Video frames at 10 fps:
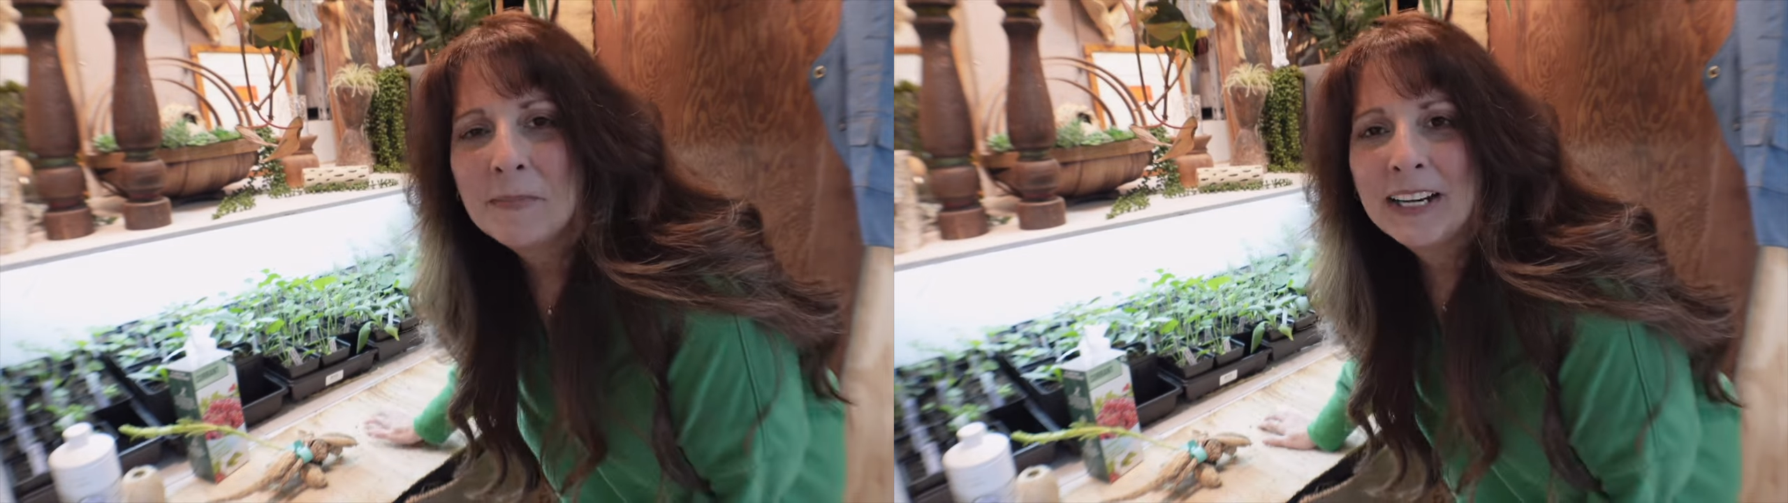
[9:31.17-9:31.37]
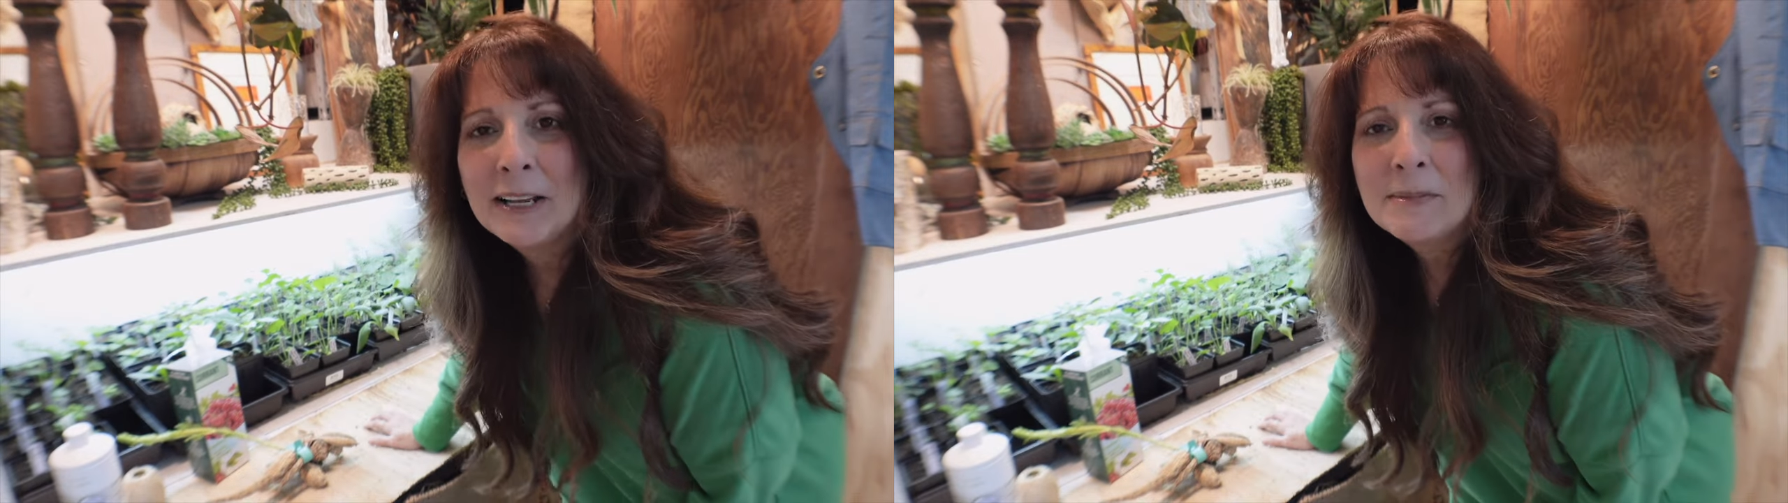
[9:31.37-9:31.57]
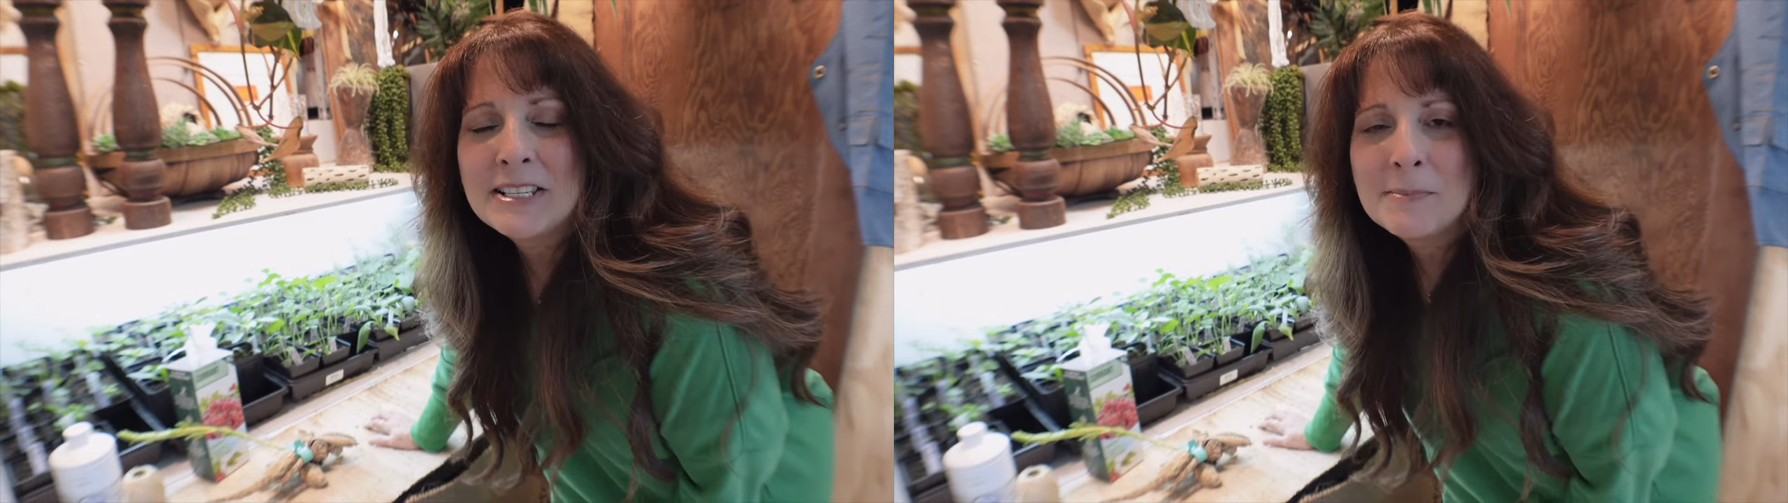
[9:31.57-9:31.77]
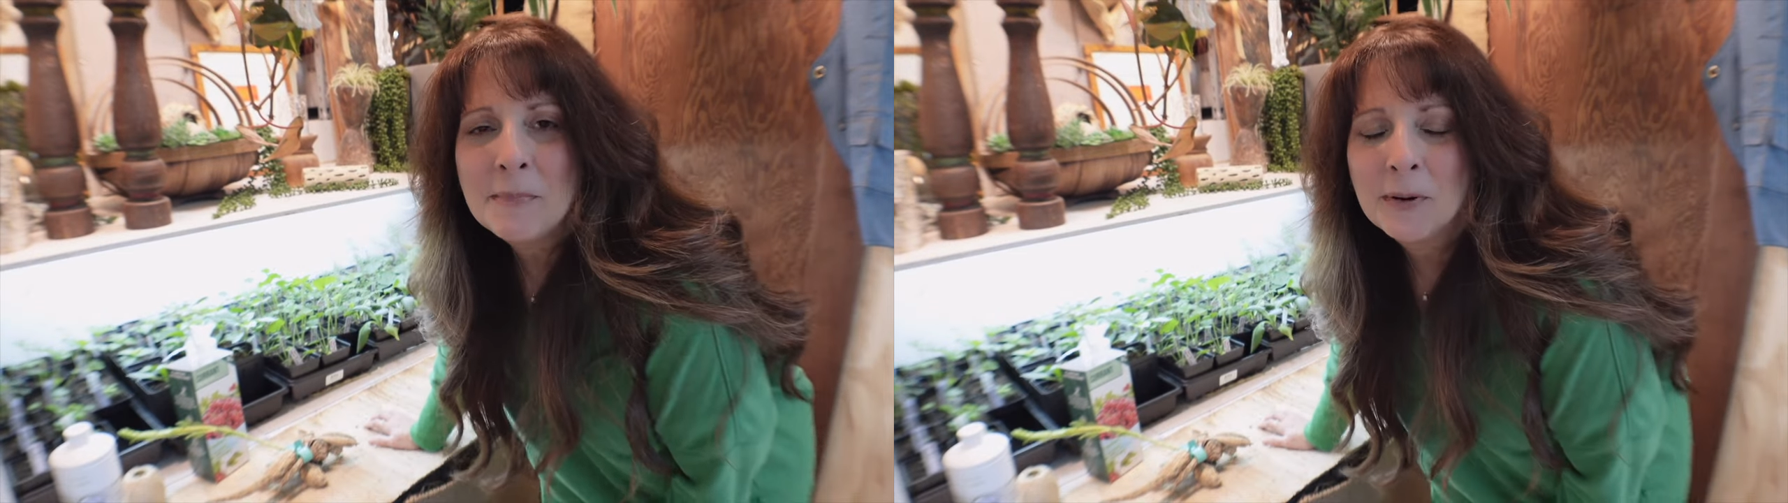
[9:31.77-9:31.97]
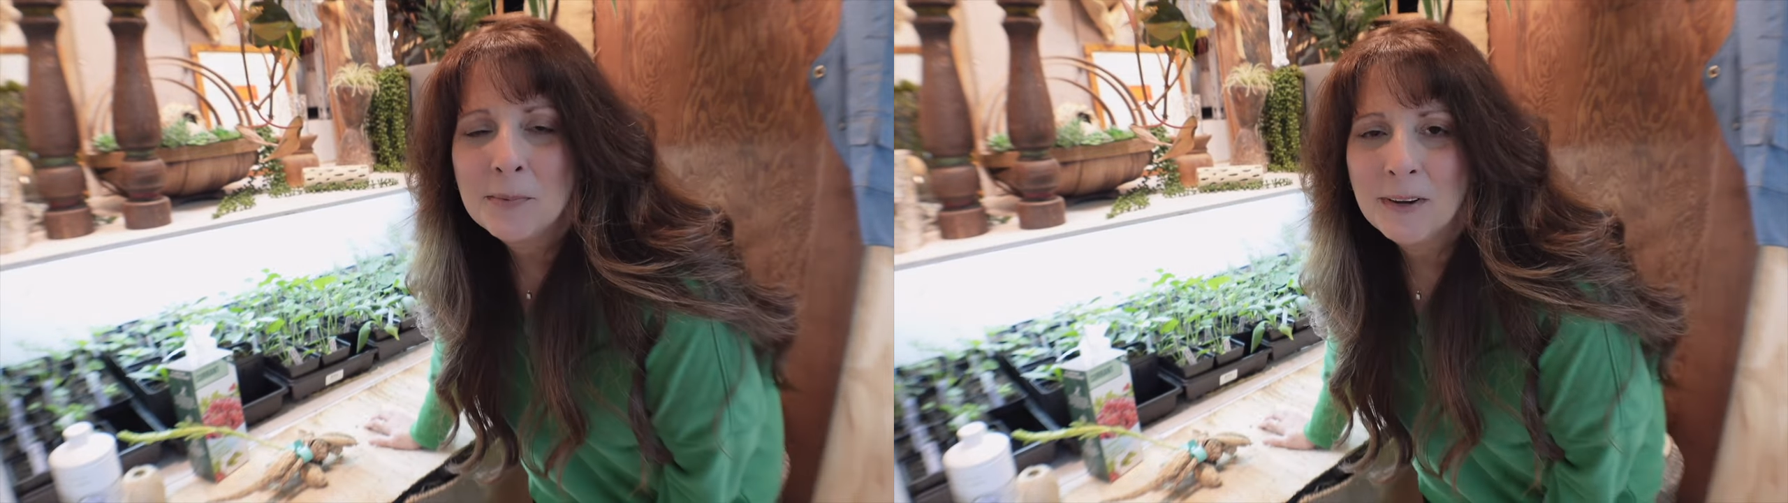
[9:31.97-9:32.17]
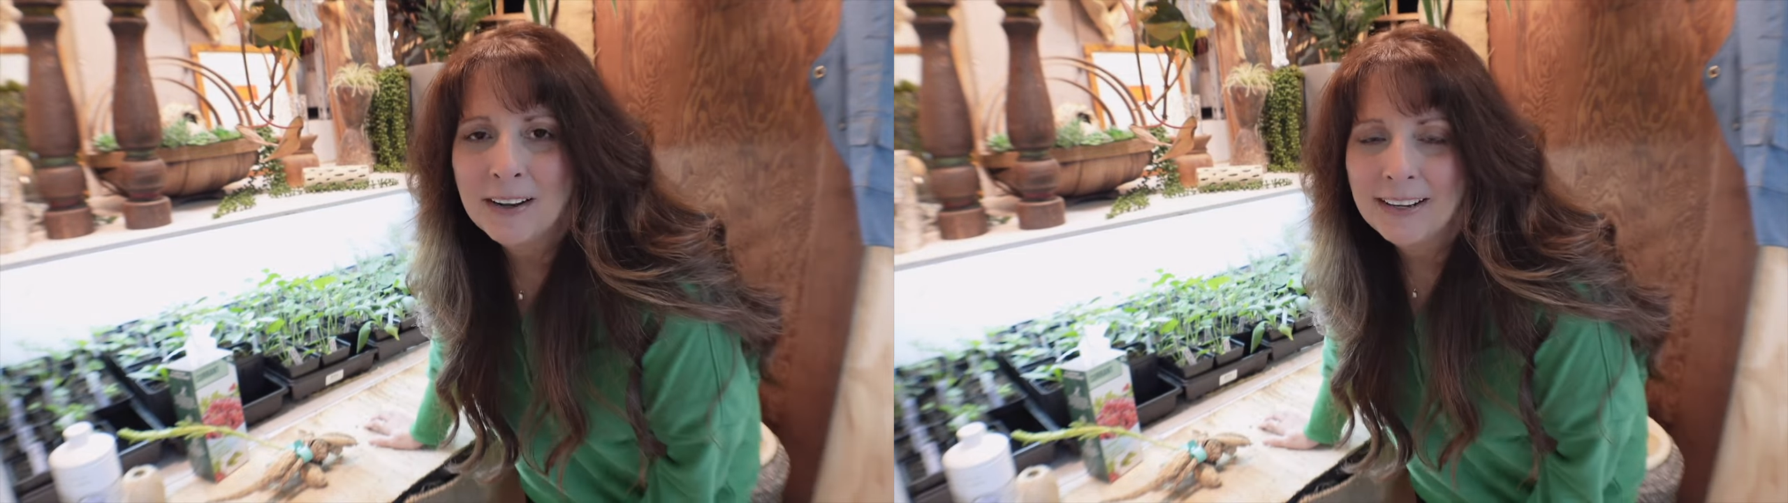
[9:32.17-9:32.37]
my name is Melba